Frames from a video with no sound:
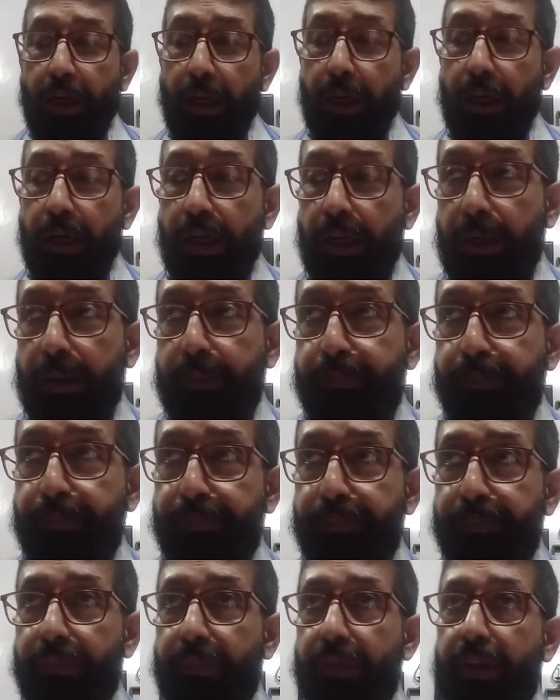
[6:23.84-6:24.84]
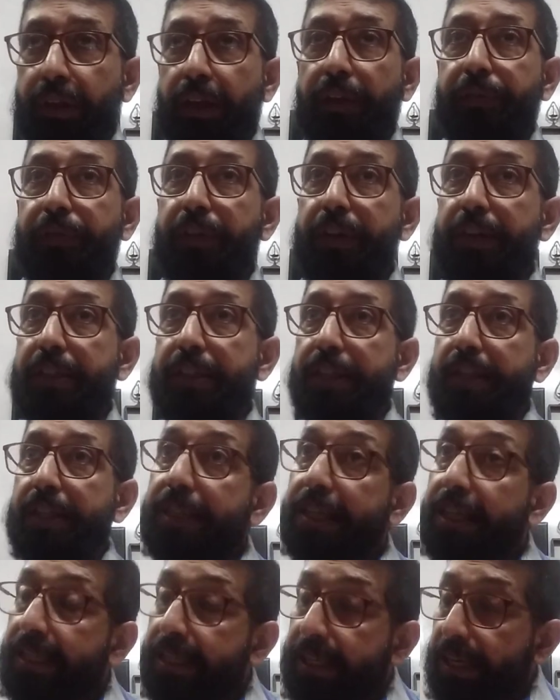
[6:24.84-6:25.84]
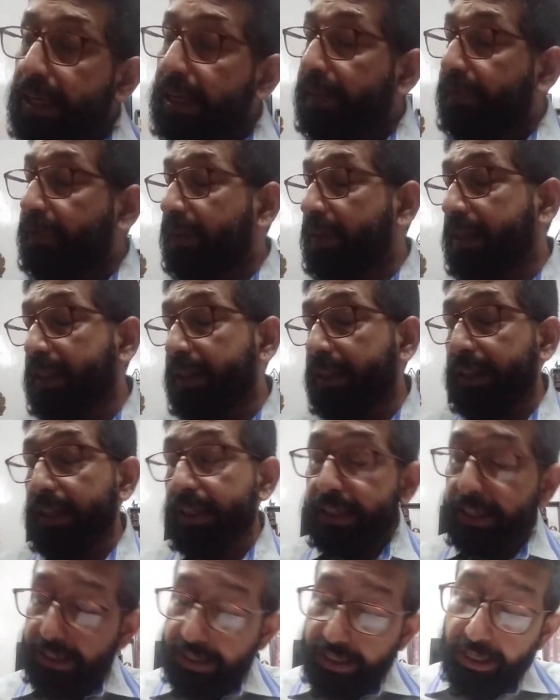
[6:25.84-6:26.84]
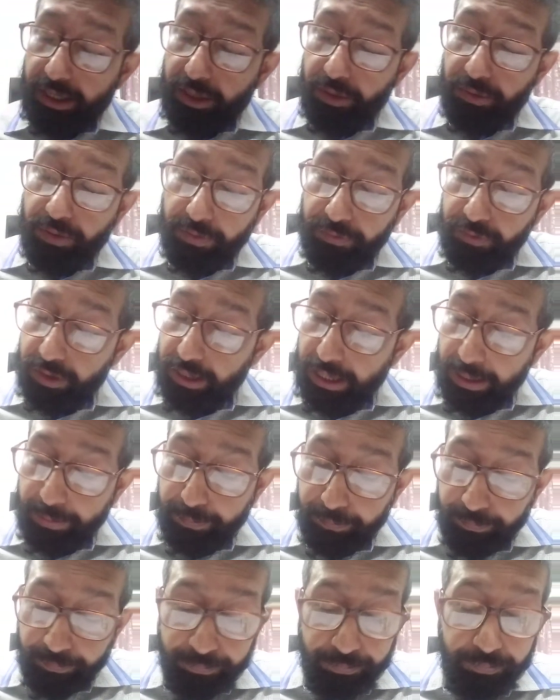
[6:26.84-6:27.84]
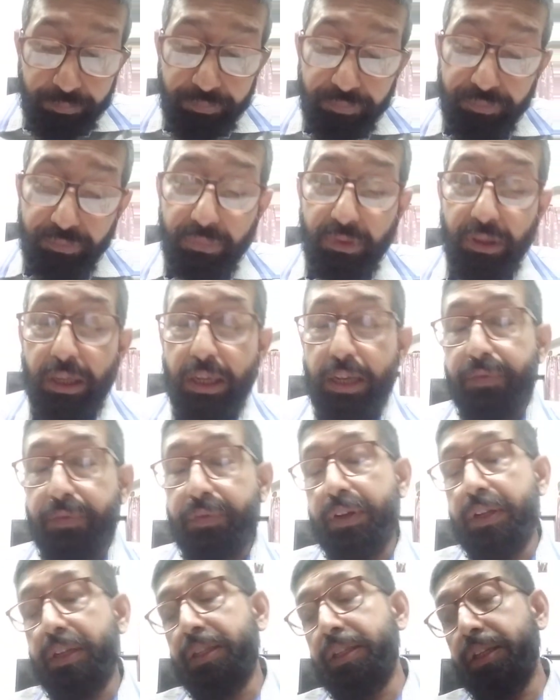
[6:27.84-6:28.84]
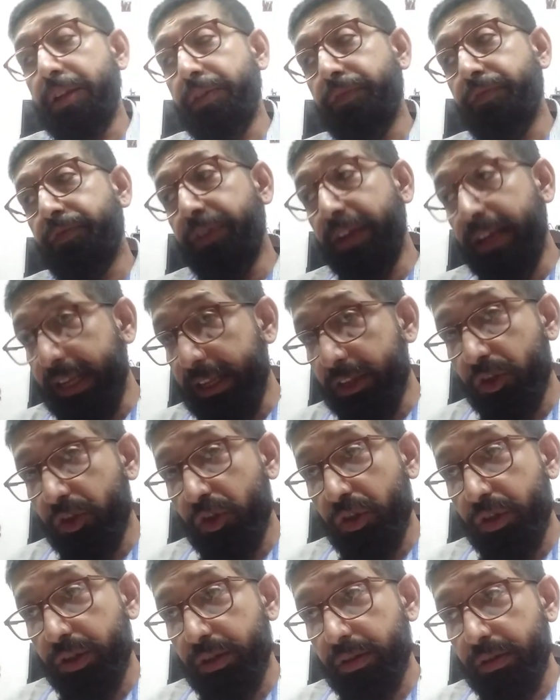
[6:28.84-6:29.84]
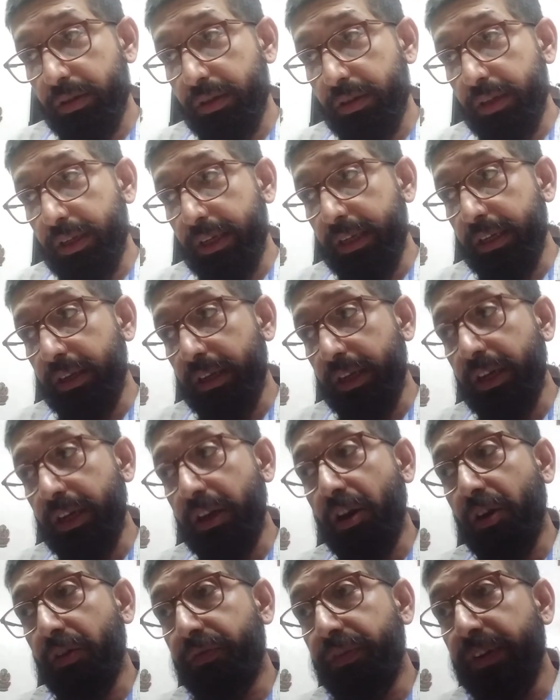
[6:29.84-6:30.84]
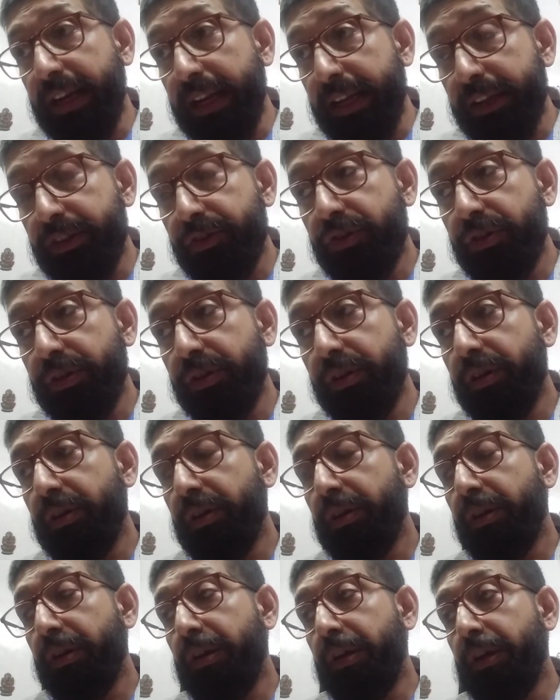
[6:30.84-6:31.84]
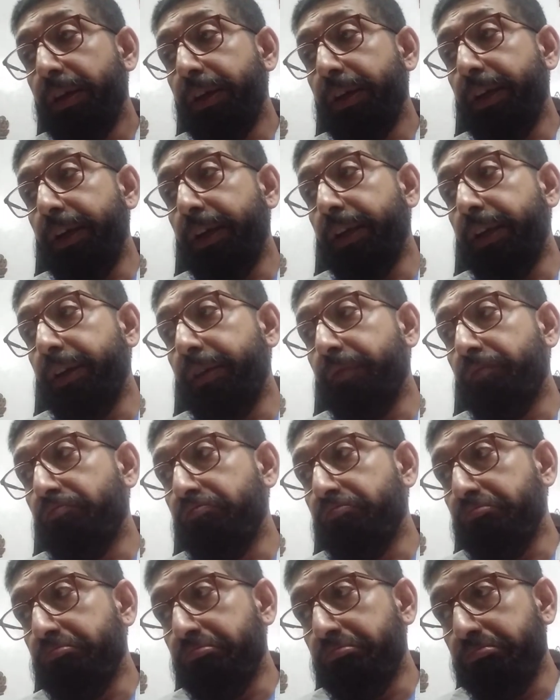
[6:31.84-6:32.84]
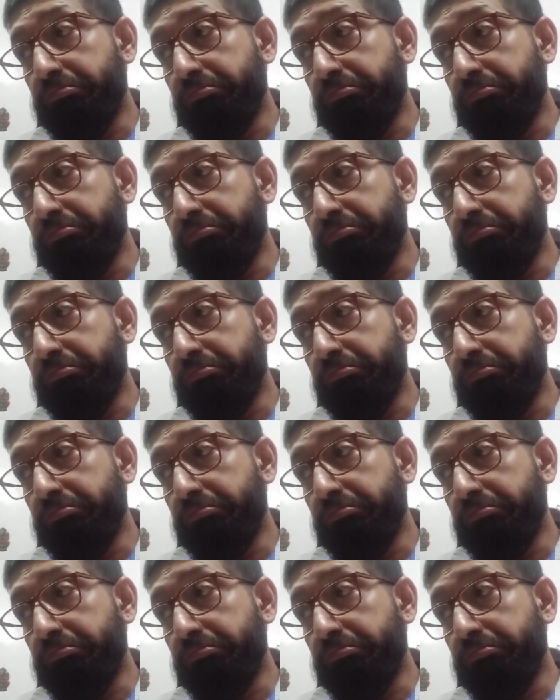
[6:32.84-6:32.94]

Uh, if it is a city, if it is in the city, you have to name. If it is in a village, in our village, in